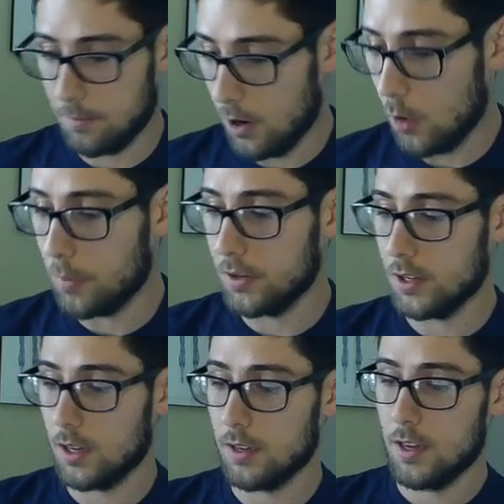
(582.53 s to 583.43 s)
Hoping
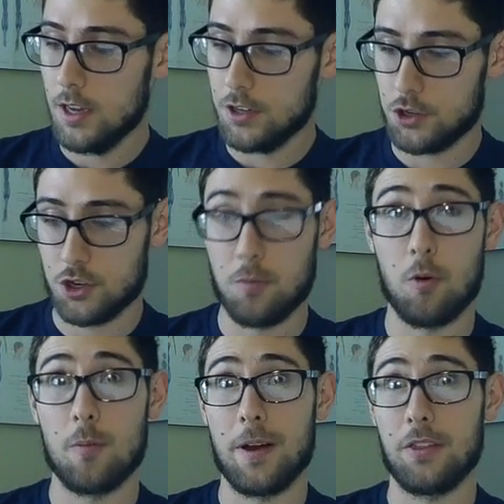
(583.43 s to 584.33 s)
to show more
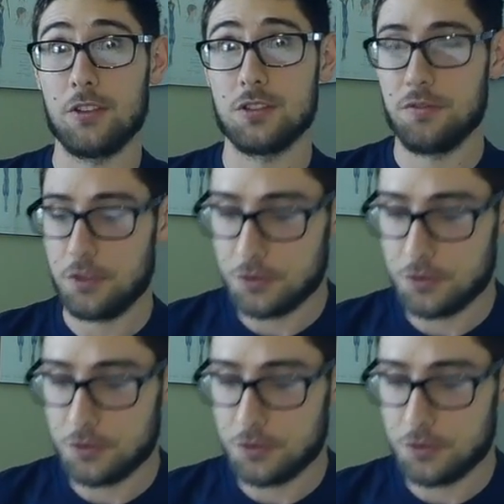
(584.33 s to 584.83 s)
about this in future